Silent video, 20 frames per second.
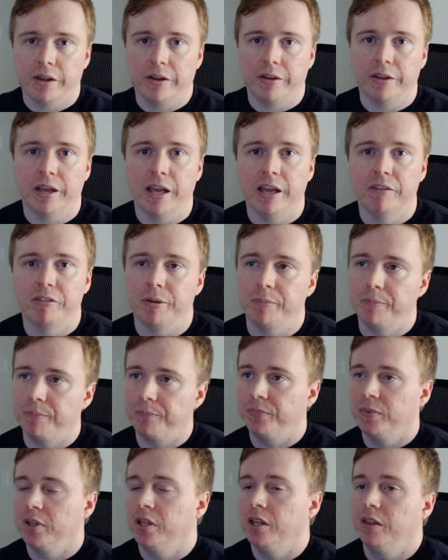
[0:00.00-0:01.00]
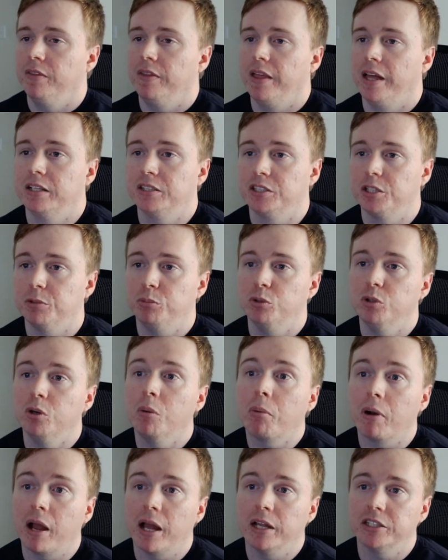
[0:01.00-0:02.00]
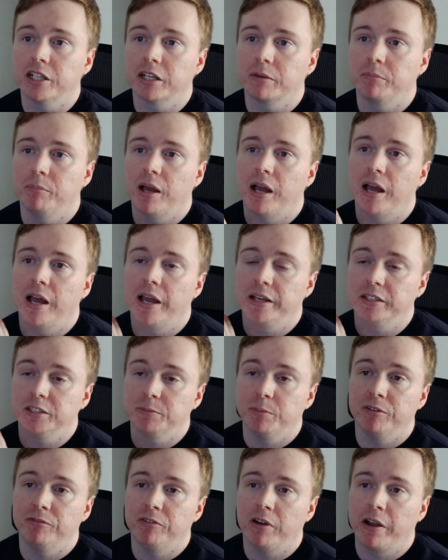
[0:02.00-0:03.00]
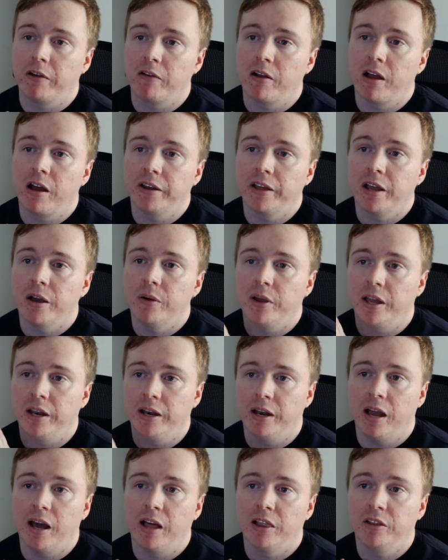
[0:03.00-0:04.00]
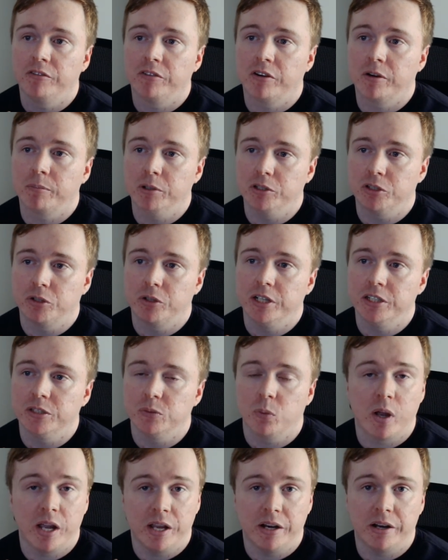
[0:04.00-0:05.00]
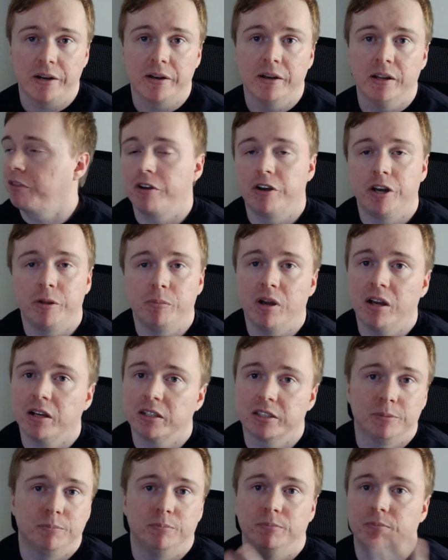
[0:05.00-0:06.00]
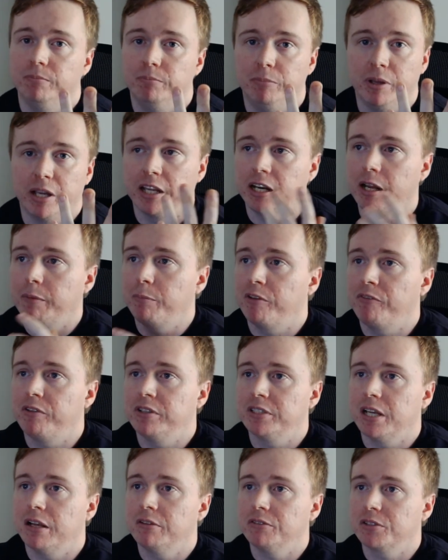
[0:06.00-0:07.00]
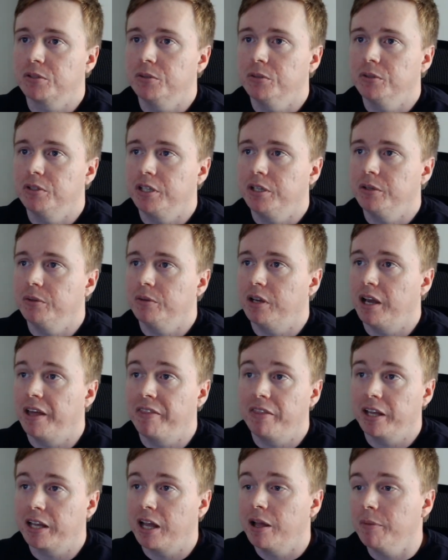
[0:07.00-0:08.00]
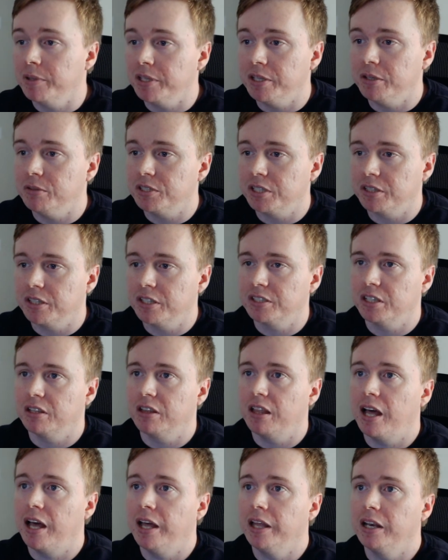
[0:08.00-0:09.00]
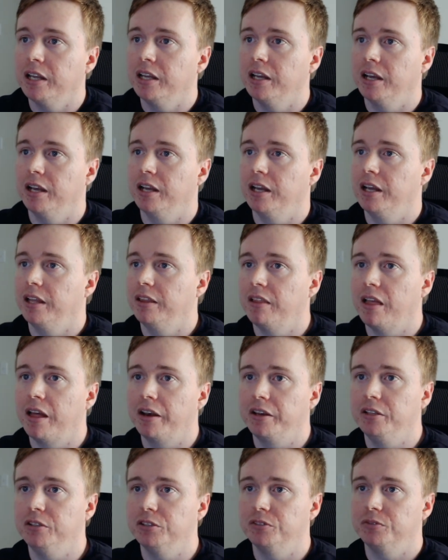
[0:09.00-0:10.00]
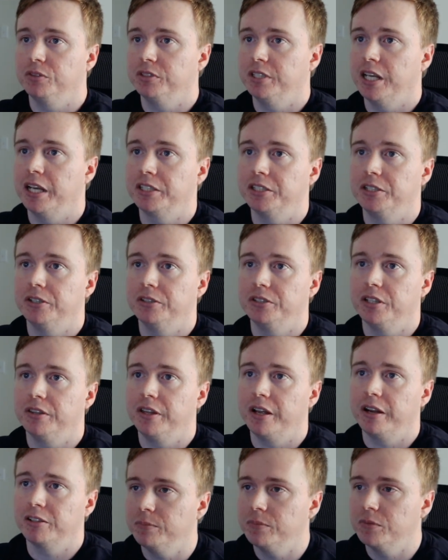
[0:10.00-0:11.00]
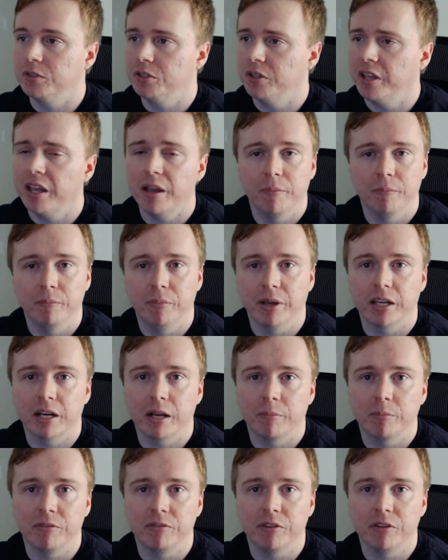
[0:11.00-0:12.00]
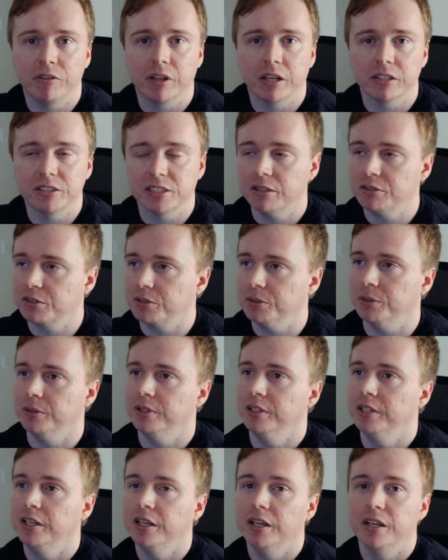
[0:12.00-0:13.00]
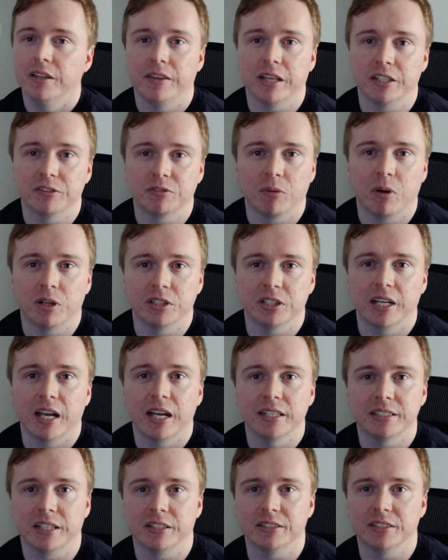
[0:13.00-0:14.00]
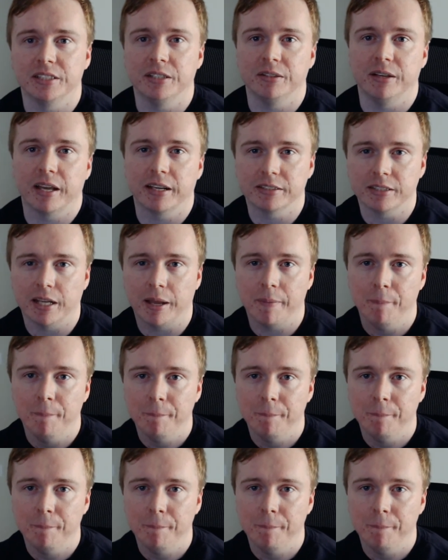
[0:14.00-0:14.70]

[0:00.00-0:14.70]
There you have it. That is the Pool Project by Spitfire Audio and Oliver Patrice Waiter. $30. Pick it up if it sounds cool to you. I think I'll be using this a lot of useful textures in there. So yeah, pick it up if you think it sounds cool. Thanks for watching, guys, and I'll see you next time.